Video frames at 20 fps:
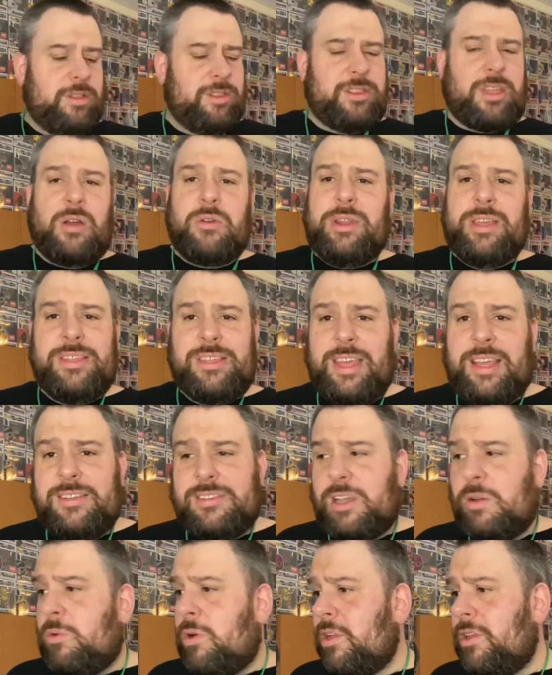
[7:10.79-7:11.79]
The only things
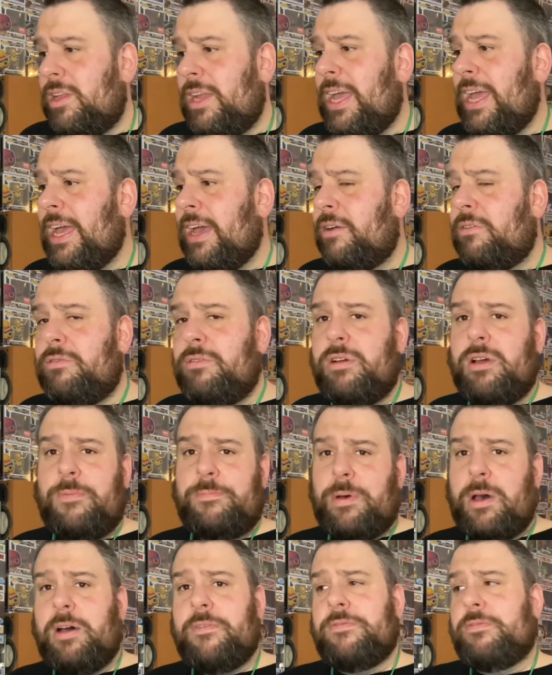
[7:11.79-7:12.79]
I want now,
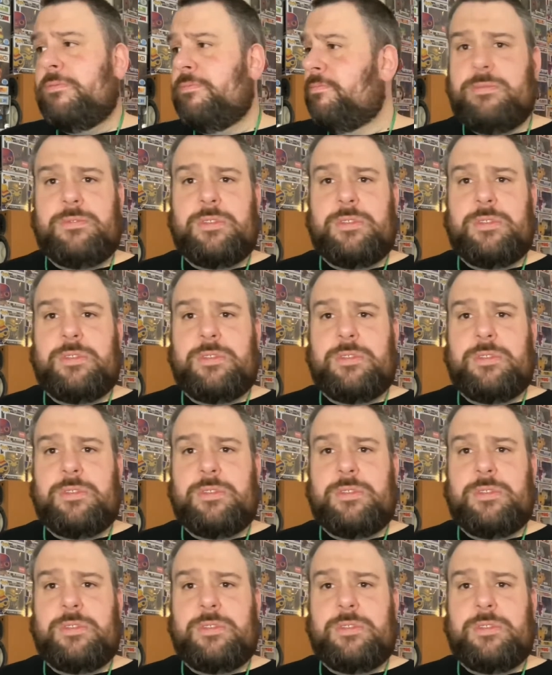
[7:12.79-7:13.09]
apart from